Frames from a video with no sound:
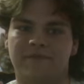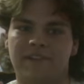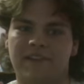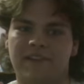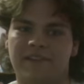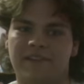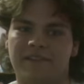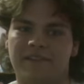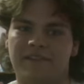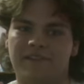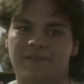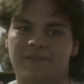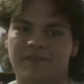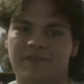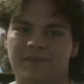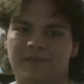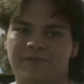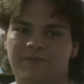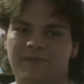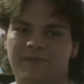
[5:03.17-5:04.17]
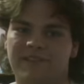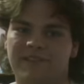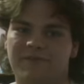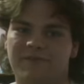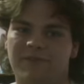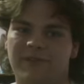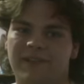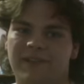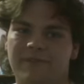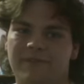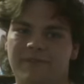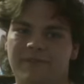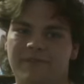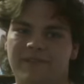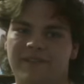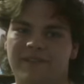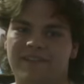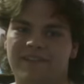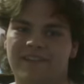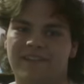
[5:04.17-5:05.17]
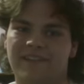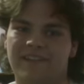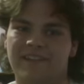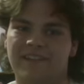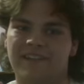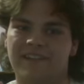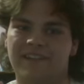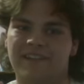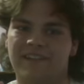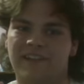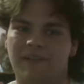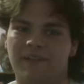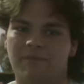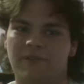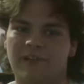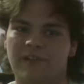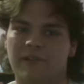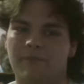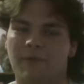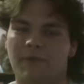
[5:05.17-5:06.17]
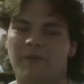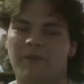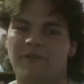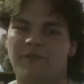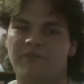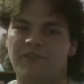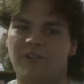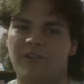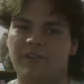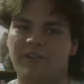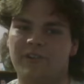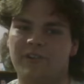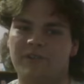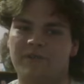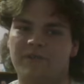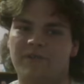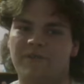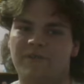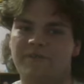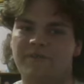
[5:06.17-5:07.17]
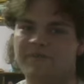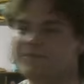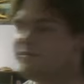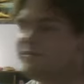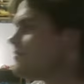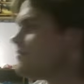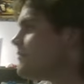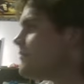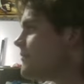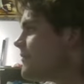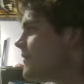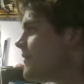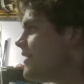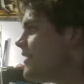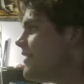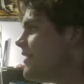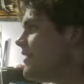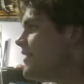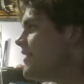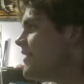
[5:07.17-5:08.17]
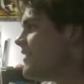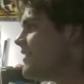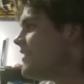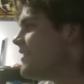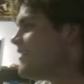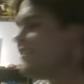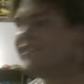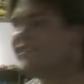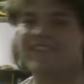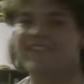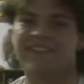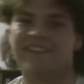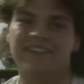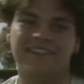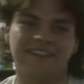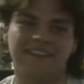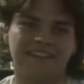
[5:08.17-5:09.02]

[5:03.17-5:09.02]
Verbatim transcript: Yeah, you sound so disappointed about that. I'm yeah. putting him above Johnny as well. Yeah. Okay.